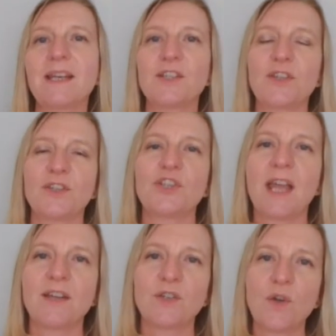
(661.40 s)
to the
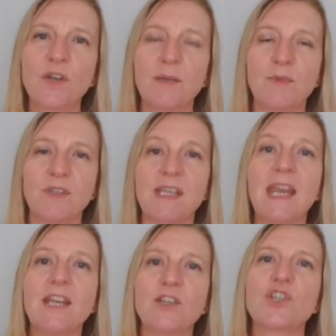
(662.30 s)
shared document
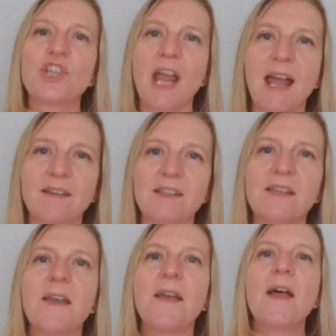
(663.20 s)
in chat.
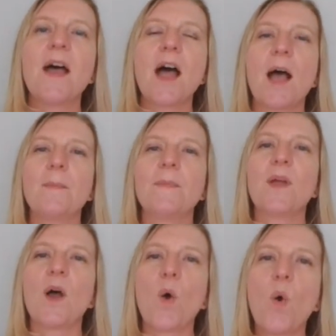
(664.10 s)

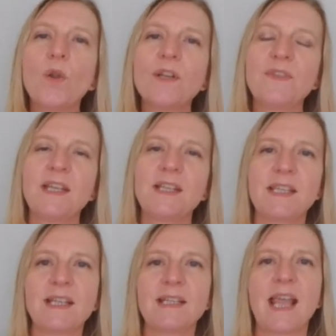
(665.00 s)
All of these
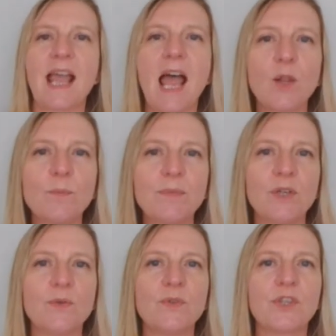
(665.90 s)
things help
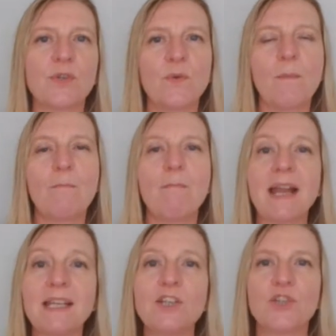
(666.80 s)
you to
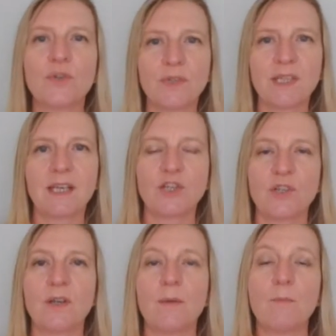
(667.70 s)
manage your
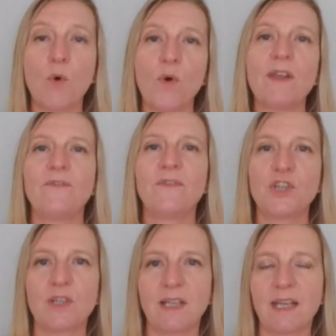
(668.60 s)
session more
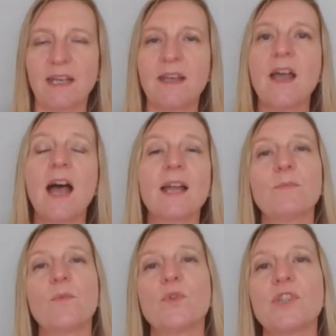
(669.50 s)
efficiently and
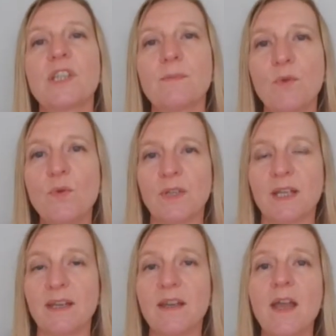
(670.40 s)
more
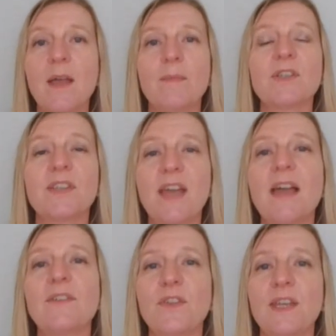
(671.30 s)
smoothly because they're
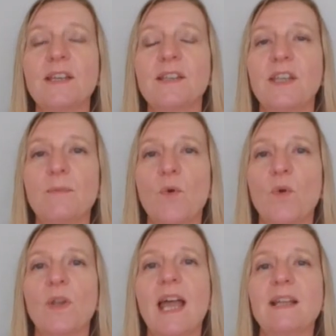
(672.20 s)
the things that you're more
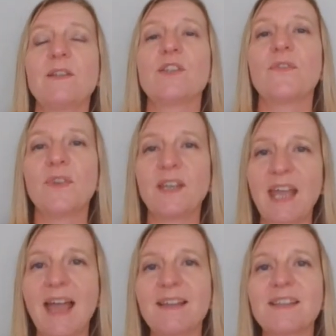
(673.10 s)
likely to
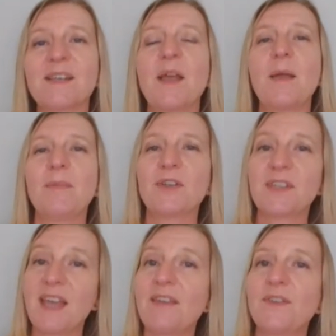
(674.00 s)
forget because
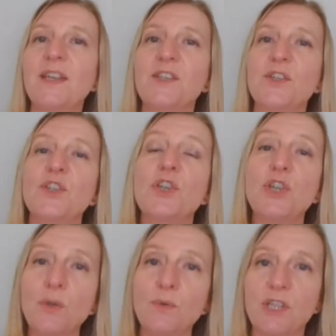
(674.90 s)
they're the things that are
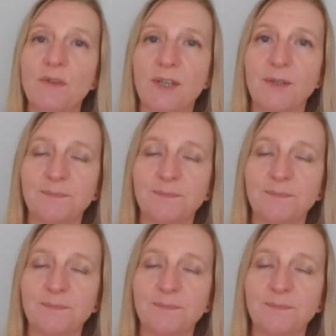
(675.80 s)
new to you.